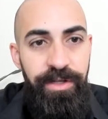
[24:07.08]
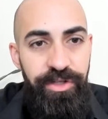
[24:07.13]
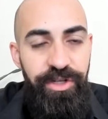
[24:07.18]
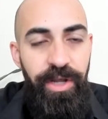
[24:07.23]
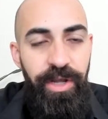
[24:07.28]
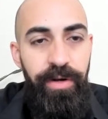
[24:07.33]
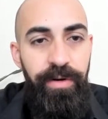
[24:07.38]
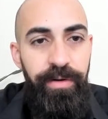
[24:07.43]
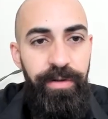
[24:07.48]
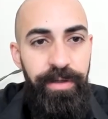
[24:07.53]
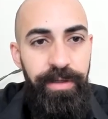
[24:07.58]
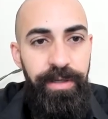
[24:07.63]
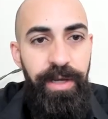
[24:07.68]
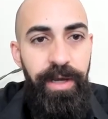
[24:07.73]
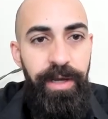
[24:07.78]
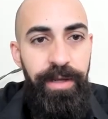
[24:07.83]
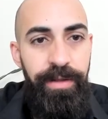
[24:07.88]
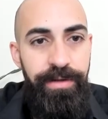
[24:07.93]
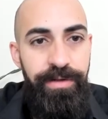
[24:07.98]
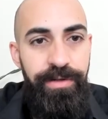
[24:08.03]
Generally,
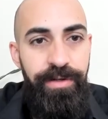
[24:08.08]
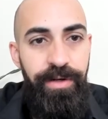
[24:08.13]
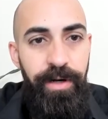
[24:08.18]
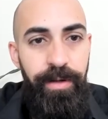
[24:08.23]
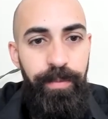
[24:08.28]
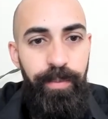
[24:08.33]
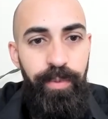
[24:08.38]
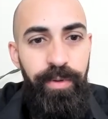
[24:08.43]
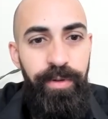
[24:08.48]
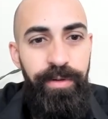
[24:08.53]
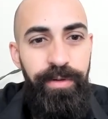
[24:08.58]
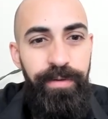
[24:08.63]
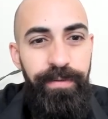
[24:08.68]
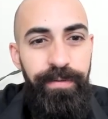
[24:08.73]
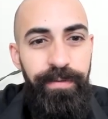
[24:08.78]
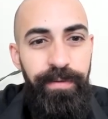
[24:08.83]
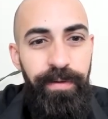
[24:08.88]
yeah, the startup world.